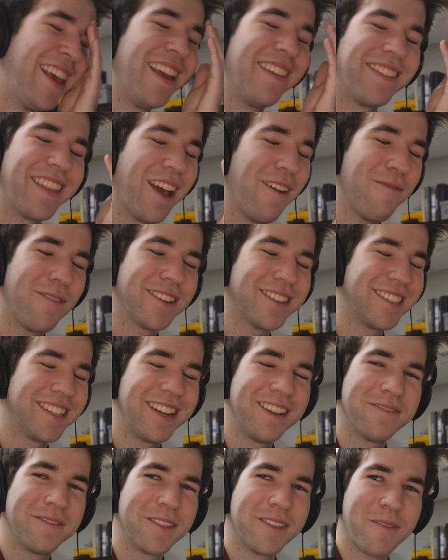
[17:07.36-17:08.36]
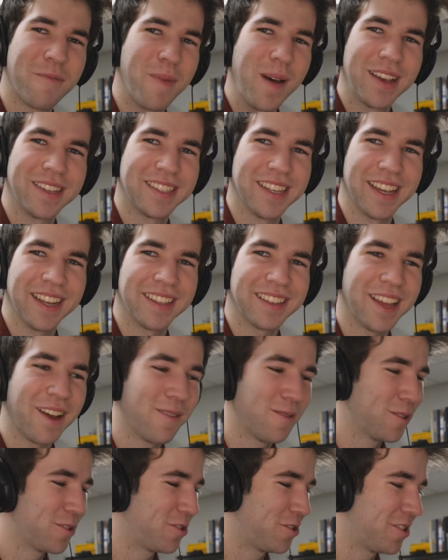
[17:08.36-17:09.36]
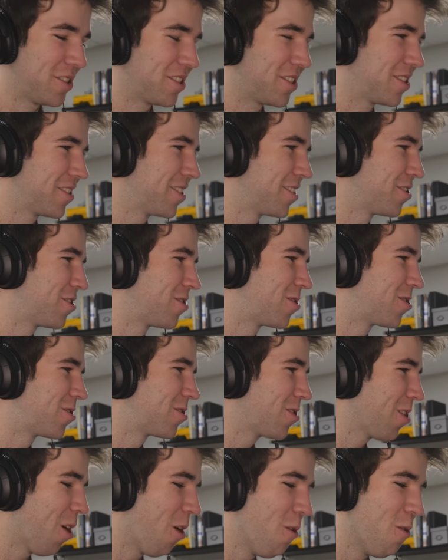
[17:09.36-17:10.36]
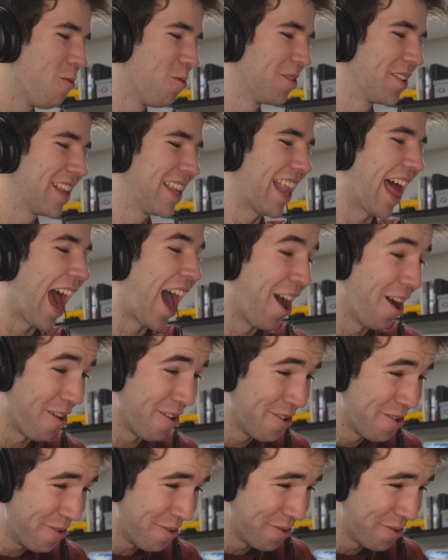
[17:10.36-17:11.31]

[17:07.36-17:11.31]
That wasn't even the buzzing. That was just so loud.